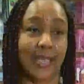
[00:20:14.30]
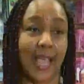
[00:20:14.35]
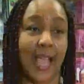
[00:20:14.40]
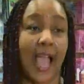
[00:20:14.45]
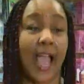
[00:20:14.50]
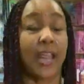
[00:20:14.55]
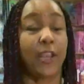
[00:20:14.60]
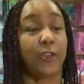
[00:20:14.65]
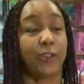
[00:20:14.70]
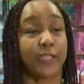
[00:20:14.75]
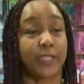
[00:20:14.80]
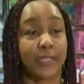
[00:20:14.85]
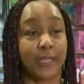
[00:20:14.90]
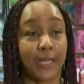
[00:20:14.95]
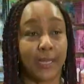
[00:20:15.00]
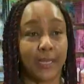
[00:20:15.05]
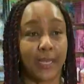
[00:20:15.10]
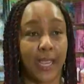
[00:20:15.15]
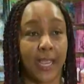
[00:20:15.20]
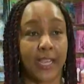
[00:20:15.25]
and on
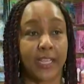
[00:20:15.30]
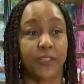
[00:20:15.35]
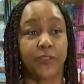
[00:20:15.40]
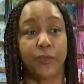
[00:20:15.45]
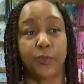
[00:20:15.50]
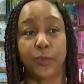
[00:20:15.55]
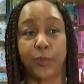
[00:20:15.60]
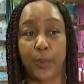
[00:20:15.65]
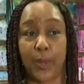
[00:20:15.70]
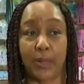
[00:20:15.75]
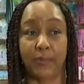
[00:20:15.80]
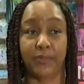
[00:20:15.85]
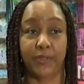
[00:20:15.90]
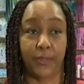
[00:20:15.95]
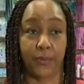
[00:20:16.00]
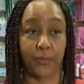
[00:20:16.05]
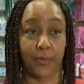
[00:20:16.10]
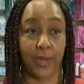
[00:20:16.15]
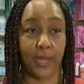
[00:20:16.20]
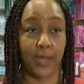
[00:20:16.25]
Sundays from 12 to
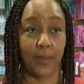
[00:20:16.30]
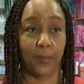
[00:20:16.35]
3.